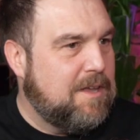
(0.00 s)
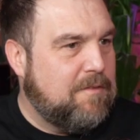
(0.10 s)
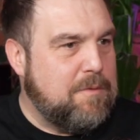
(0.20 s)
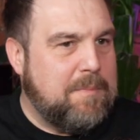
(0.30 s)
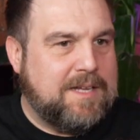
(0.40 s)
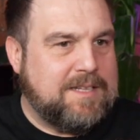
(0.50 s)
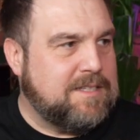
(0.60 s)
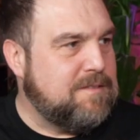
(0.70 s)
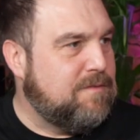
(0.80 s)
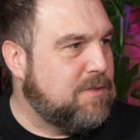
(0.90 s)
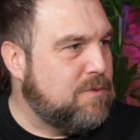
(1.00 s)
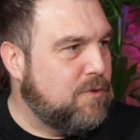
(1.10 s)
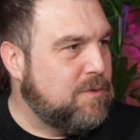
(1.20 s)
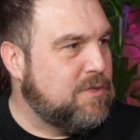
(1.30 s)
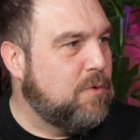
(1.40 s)
My dad's advice
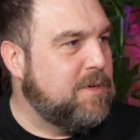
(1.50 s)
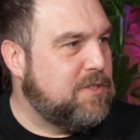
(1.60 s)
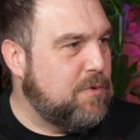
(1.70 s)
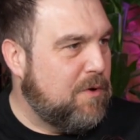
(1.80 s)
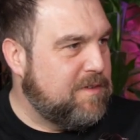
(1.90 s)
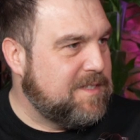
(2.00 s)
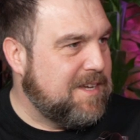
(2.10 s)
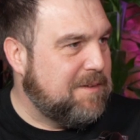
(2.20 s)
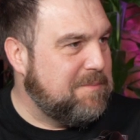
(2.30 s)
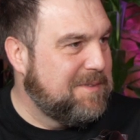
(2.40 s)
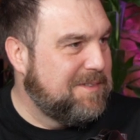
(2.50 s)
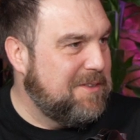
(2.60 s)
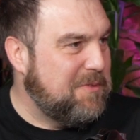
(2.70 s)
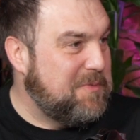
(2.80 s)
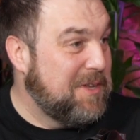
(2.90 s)
was always do overtime.
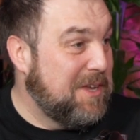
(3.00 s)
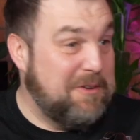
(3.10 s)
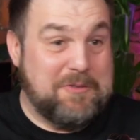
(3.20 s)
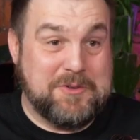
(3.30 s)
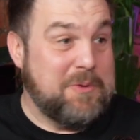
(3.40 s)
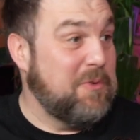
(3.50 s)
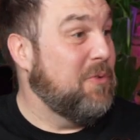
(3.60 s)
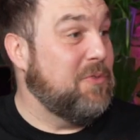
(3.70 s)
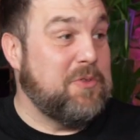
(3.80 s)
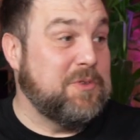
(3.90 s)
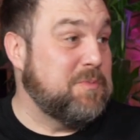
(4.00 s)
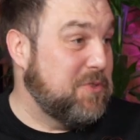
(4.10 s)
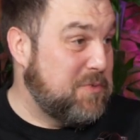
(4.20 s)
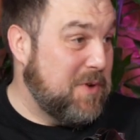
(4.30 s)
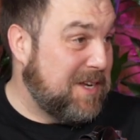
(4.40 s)
You know, always do as
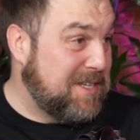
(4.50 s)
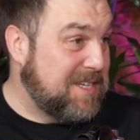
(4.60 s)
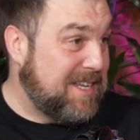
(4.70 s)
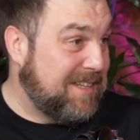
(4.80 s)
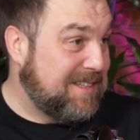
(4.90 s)
much work as you can.